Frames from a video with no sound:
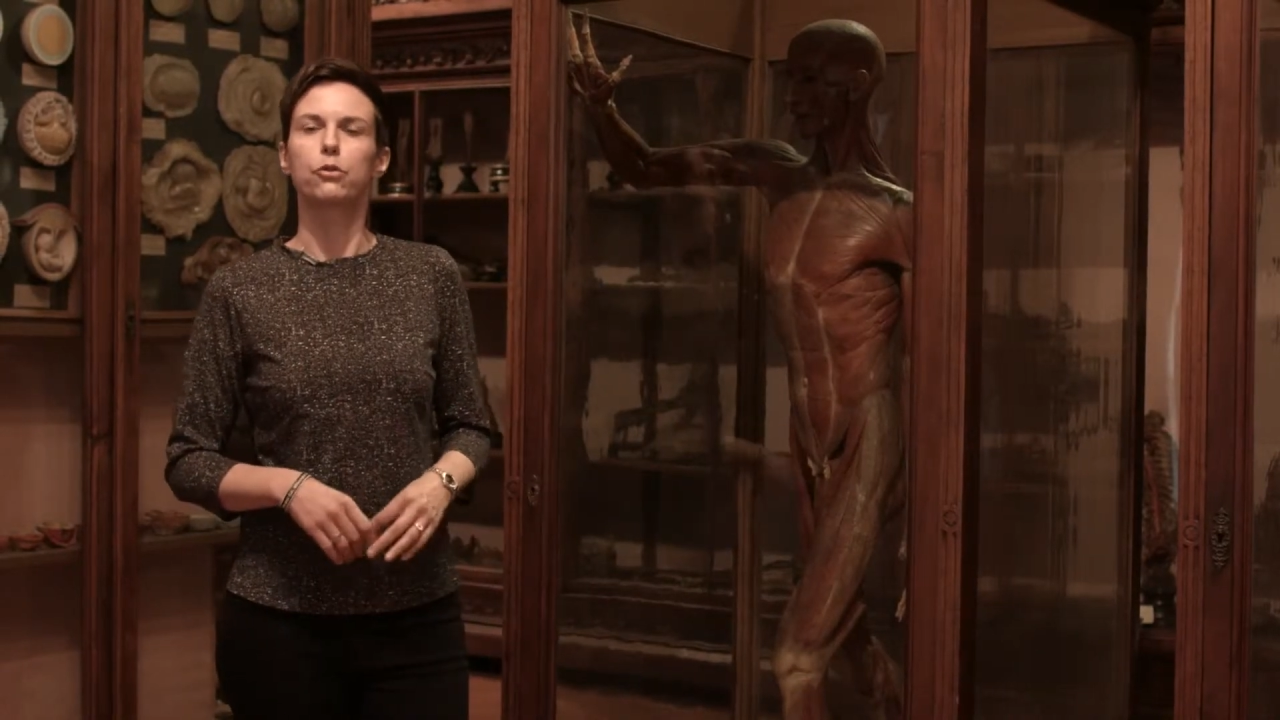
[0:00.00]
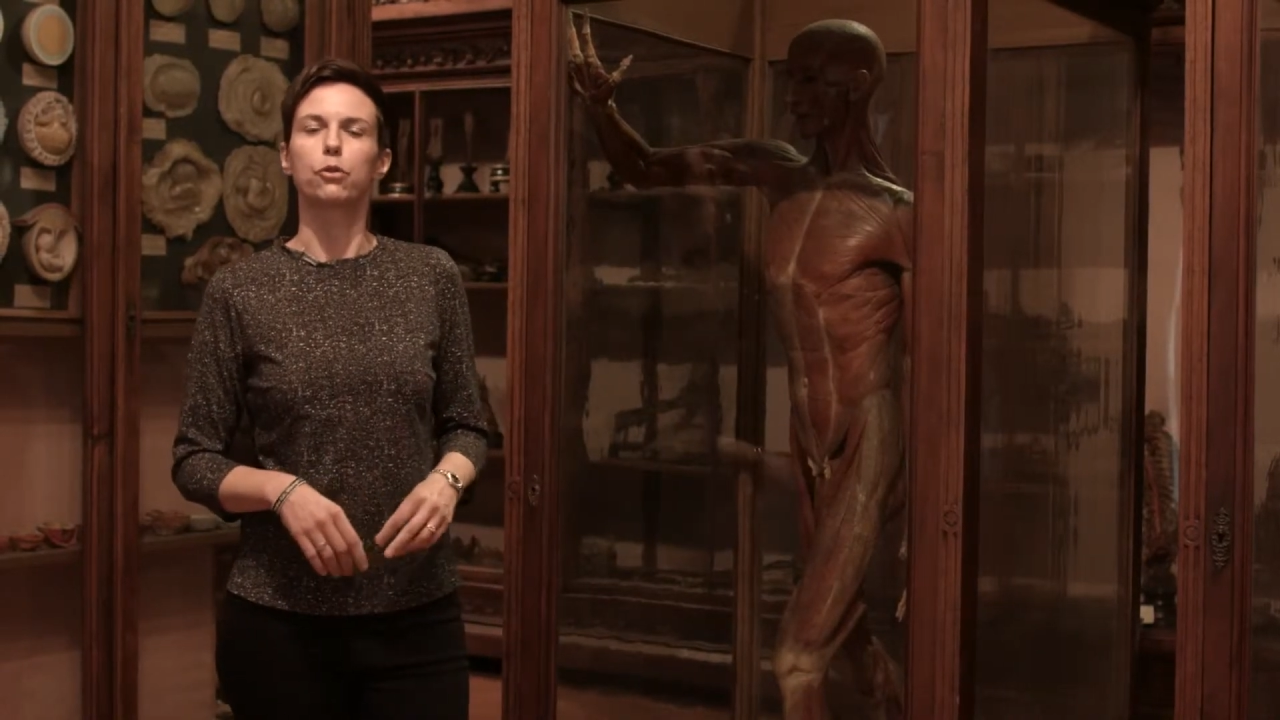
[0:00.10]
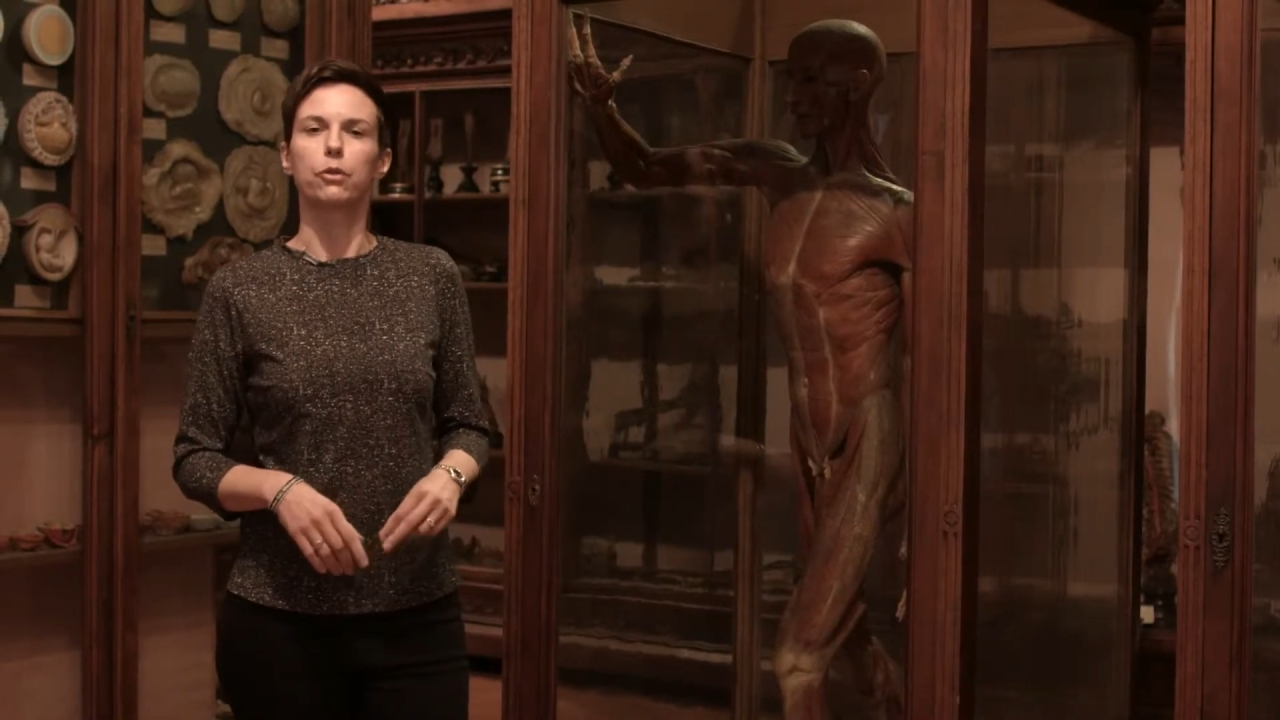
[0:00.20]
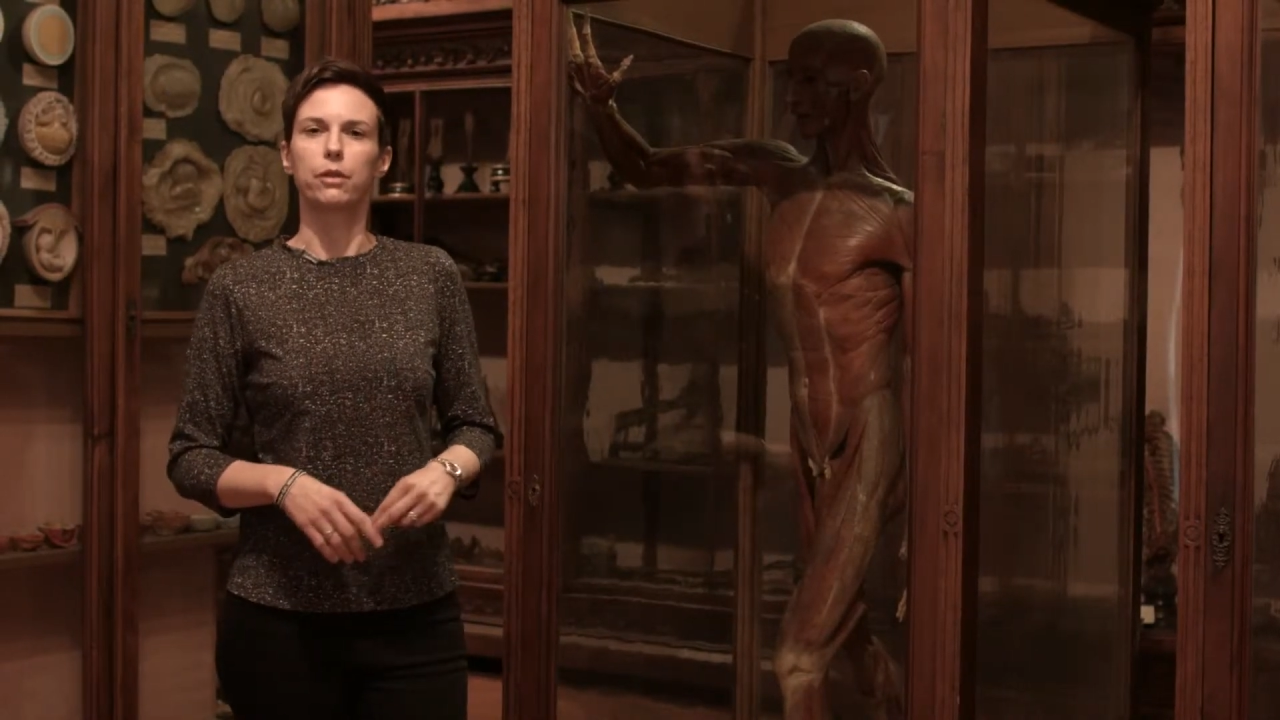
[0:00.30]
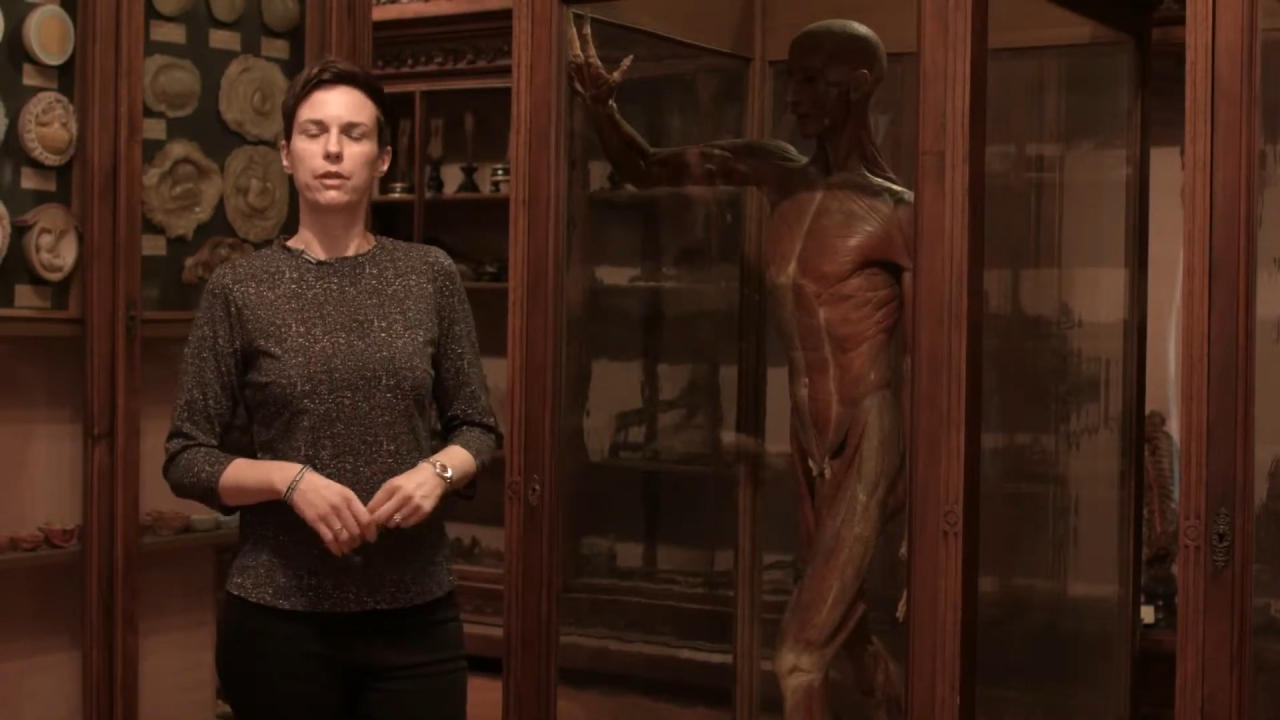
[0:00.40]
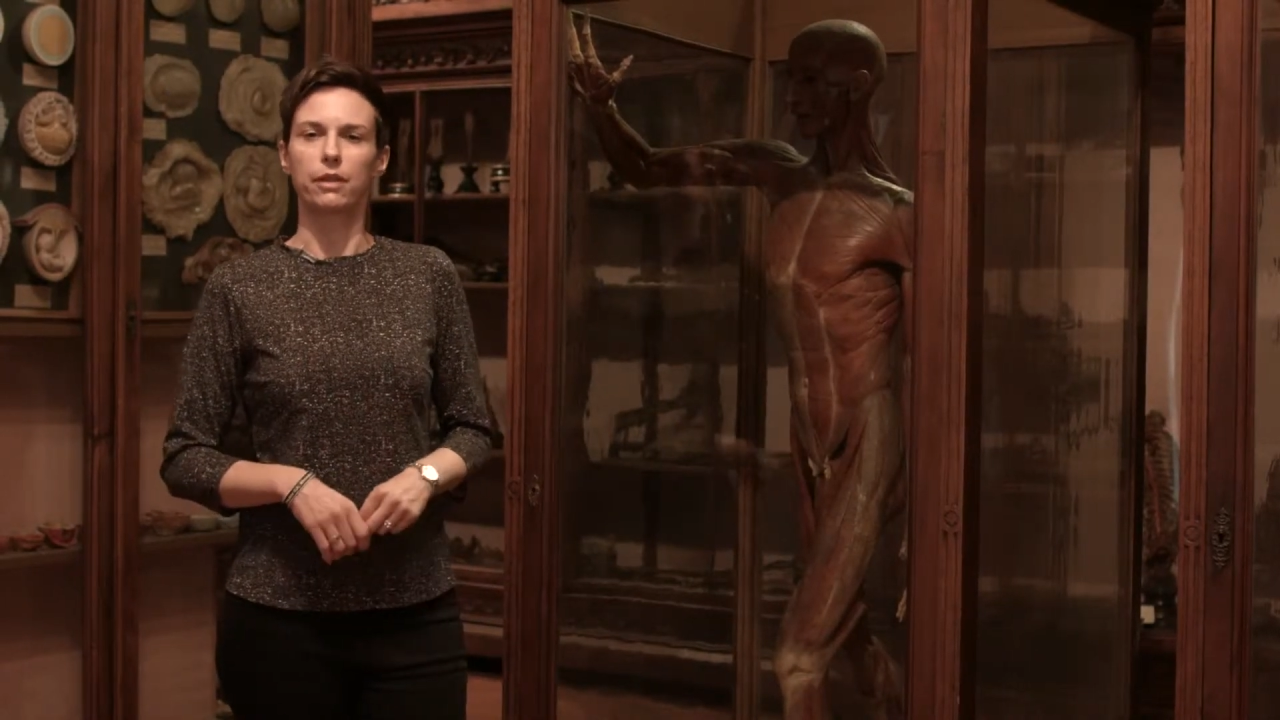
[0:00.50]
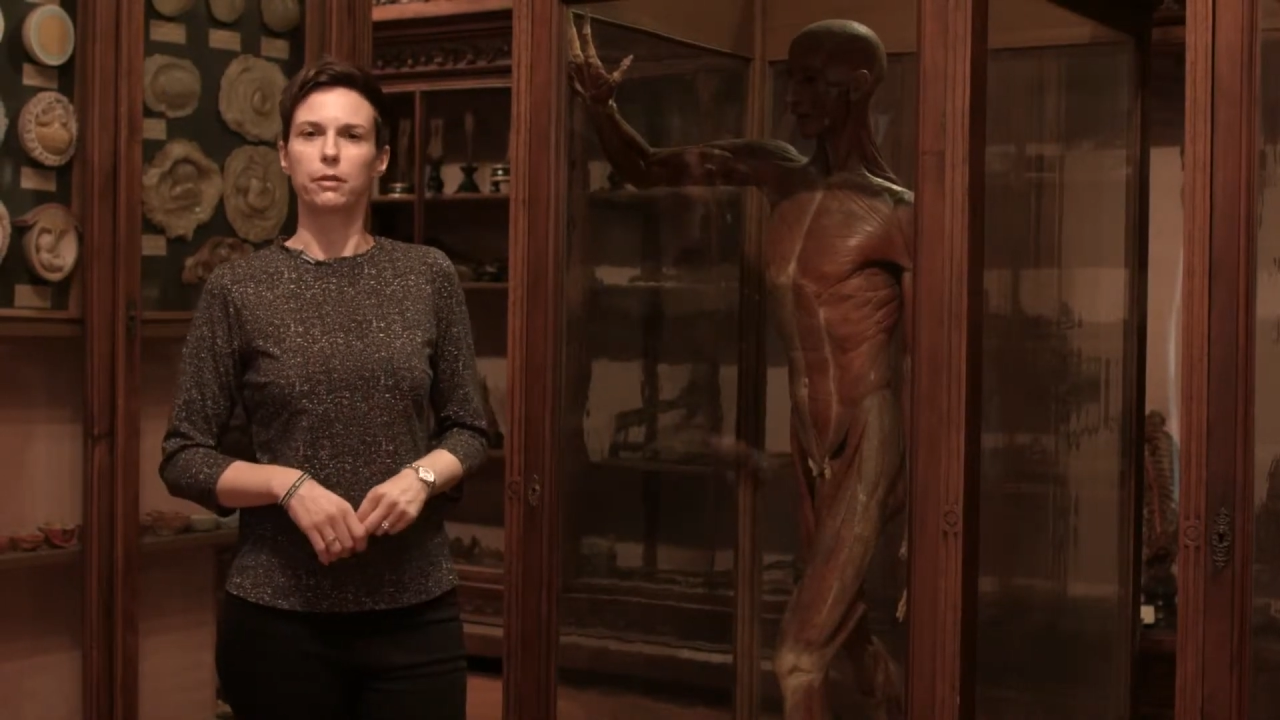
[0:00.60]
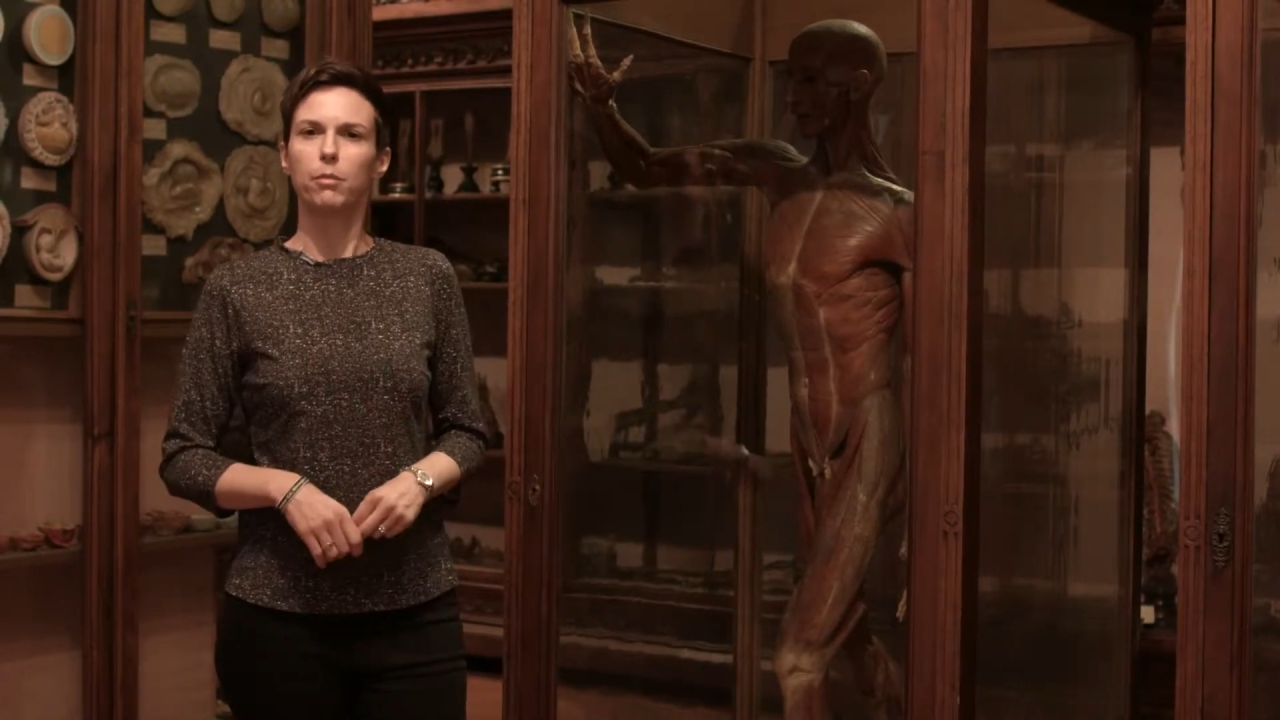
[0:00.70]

joints and